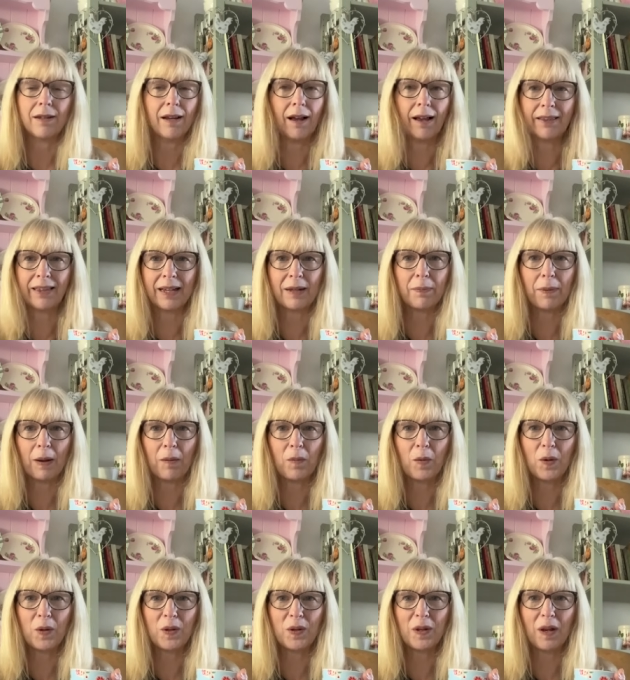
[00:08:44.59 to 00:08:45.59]
I think about
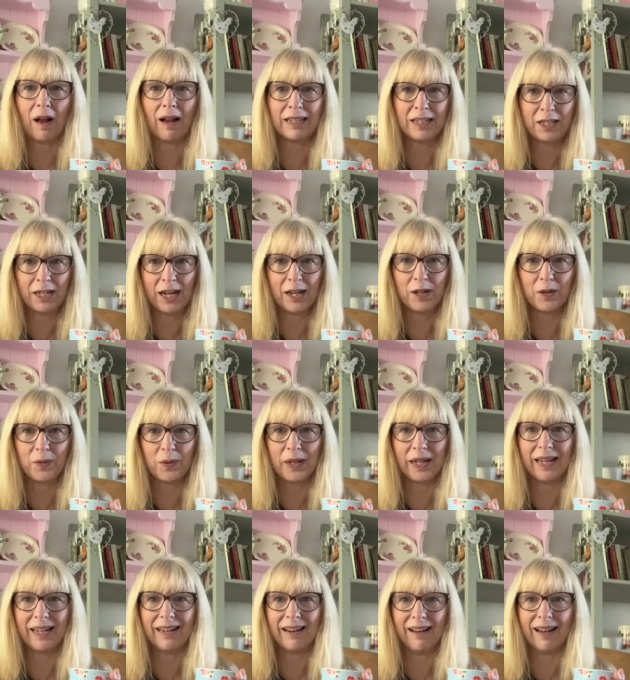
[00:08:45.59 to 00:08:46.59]
what I
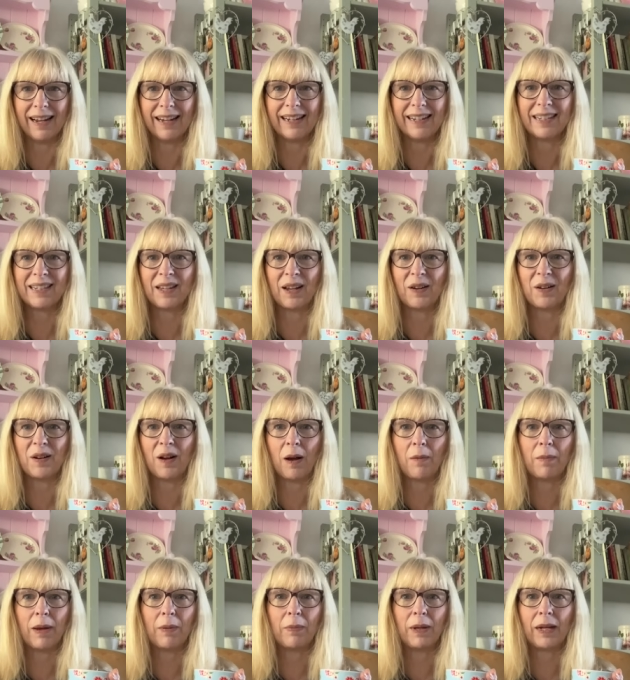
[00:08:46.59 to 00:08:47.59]
genuinely like. So I
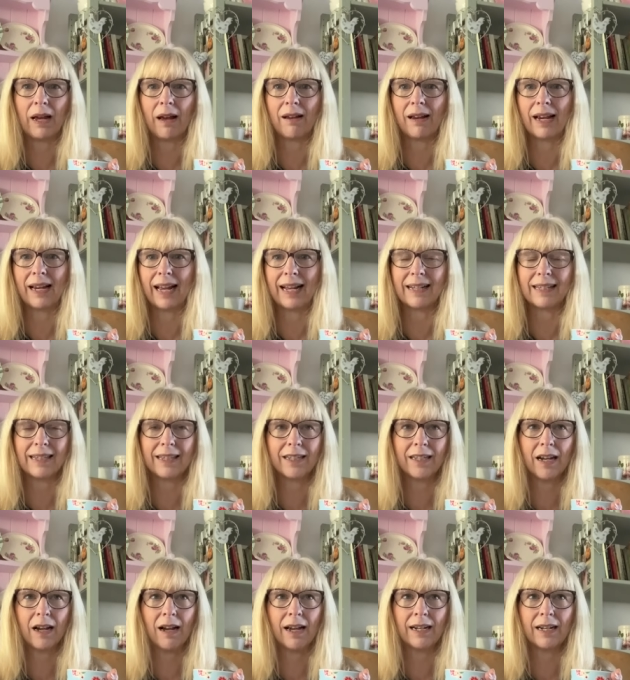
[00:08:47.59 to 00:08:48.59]
may be going against the
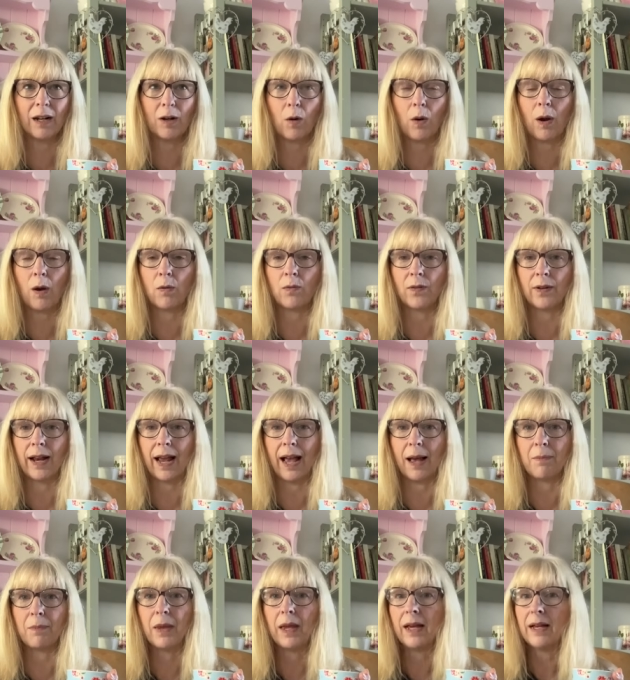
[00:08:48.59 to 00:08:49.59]
tide. I quite often
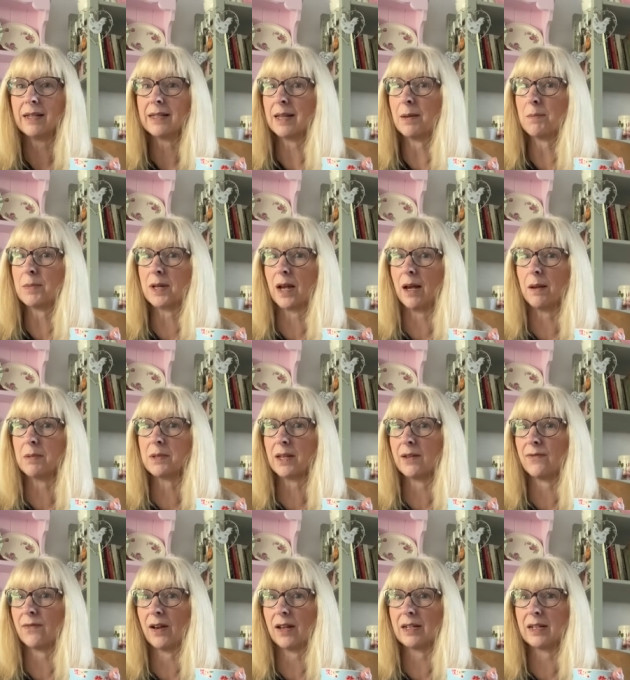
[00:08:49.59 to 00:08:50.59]
am. Sometimes I
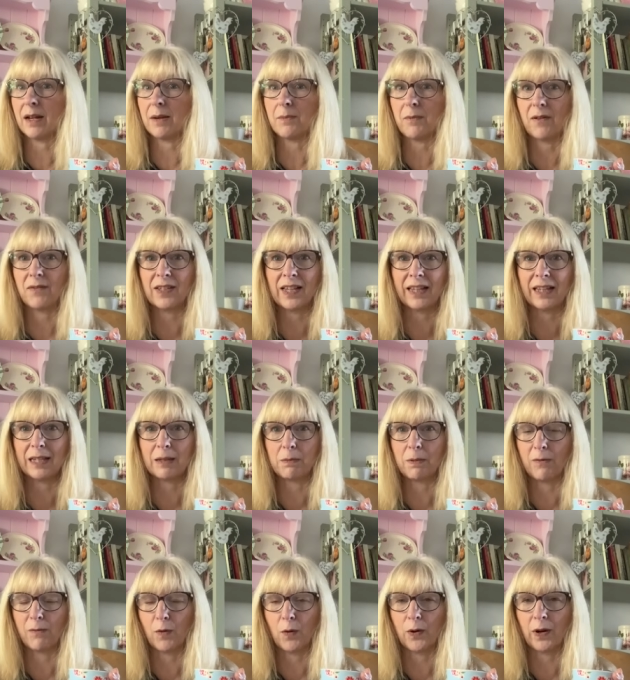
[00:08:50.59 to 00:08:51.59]
find I've said this
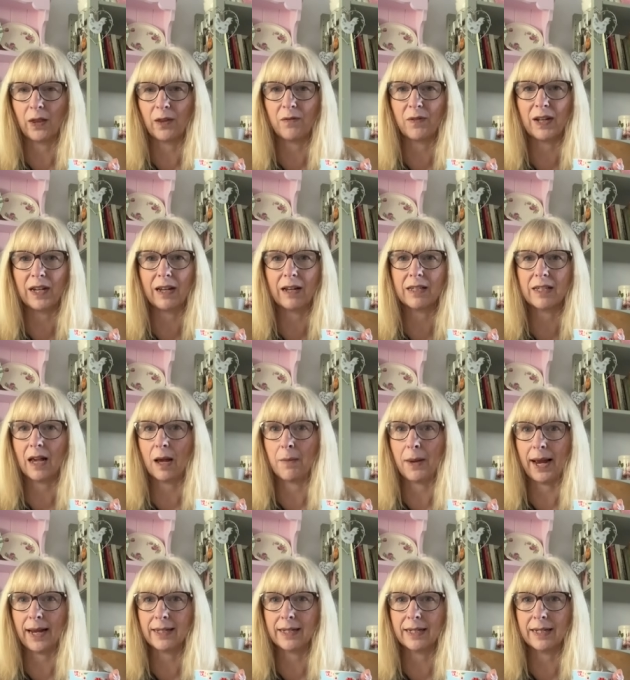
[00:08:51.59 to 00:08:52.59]
before in other videos, I'm
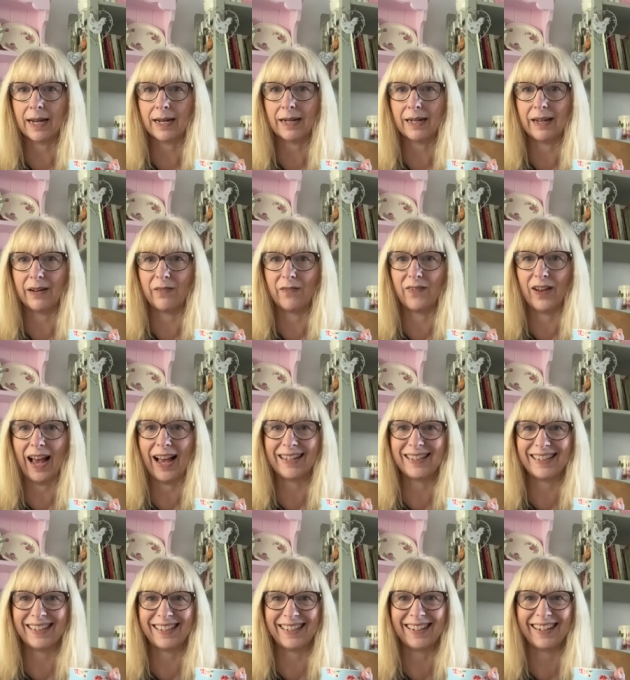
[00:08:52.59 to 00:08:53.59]
accidentally in
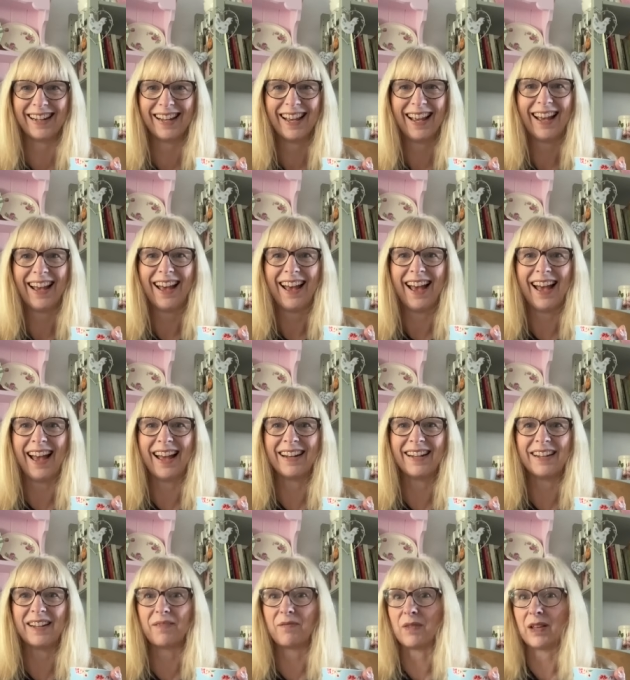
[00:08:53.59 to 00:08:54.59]
fashion,
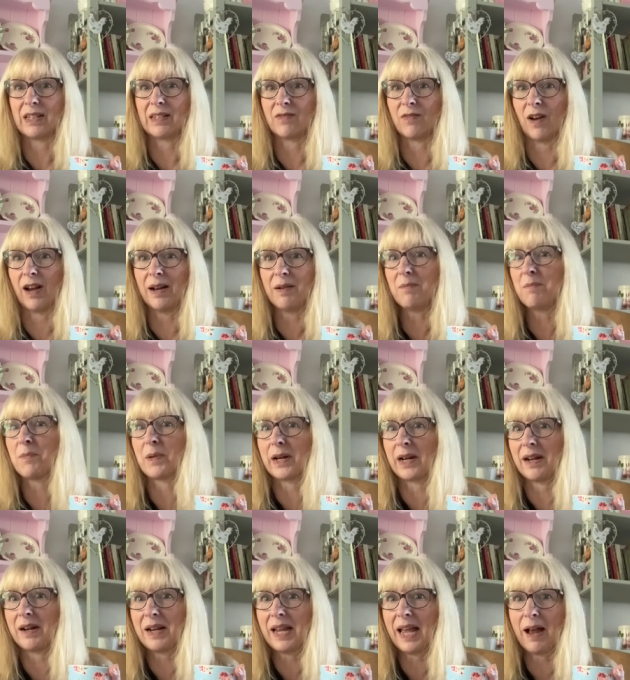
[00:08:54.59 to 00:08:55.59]
and that's fine, but
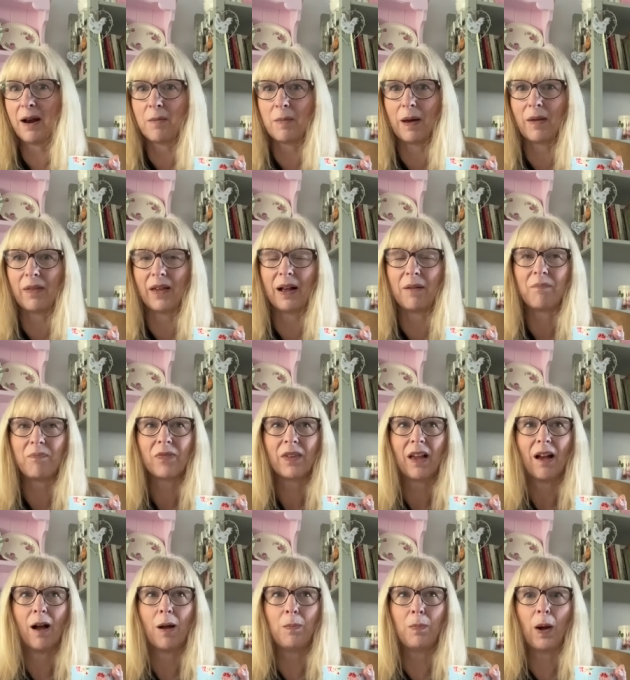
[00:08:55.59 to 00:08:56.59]
I don't care about that.
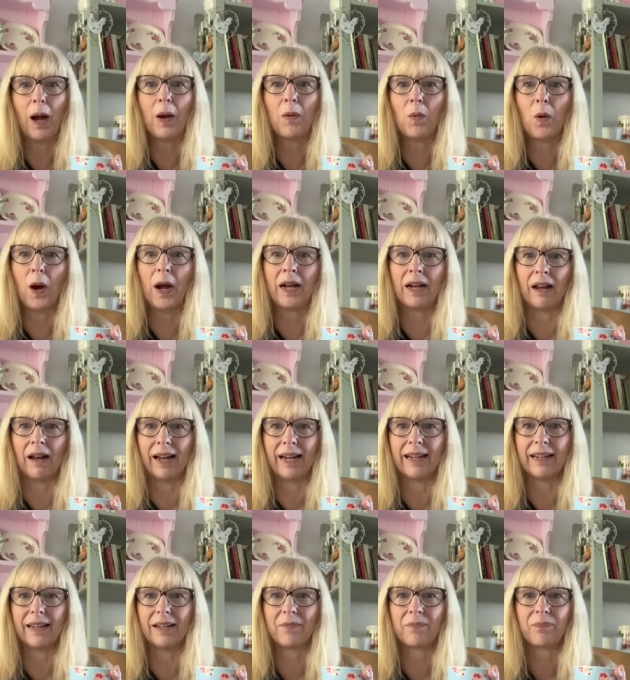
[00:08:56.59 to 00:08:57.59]
I buy what I
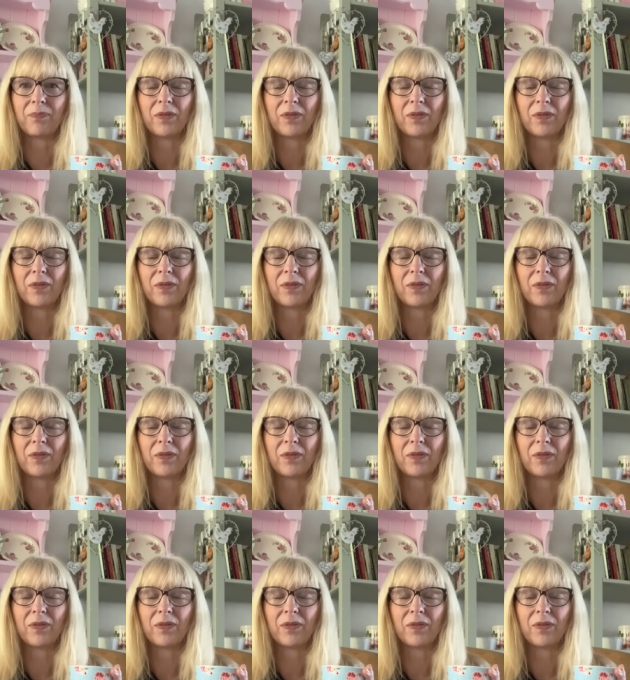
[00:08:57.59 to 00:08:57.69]
like.